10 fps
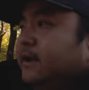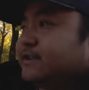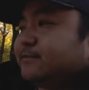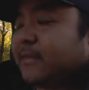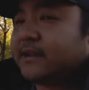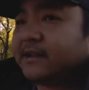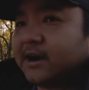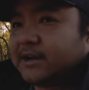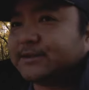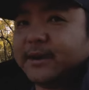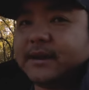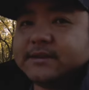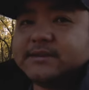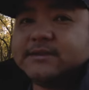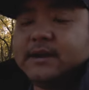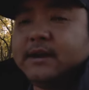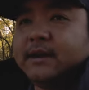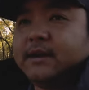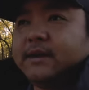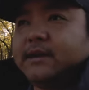It's mainly cosmetics.
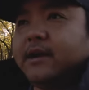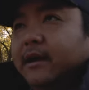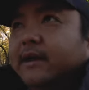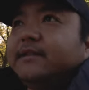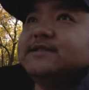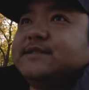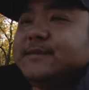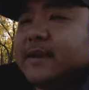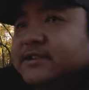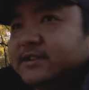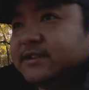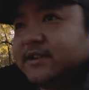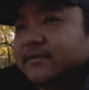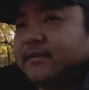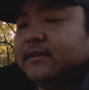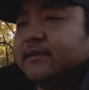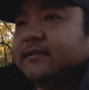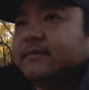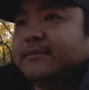Alright, the suspension is different,